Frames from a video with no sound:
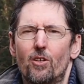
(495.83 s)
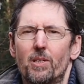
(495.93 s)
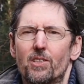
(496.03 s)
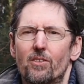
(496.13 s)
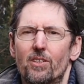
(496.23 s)

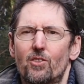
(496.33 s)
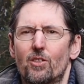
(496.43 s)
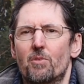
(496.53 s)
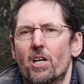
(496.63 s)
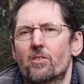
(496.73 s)
comments on this
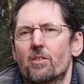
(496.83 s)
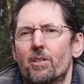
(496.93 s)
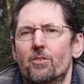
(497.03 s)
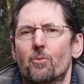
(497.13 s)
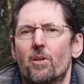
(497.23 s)
subject are
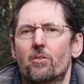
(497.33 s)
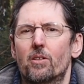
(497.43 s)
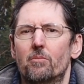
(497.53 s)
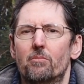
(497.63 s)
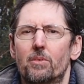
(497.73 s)
most
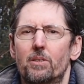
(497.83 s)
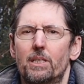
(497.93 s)
welcome.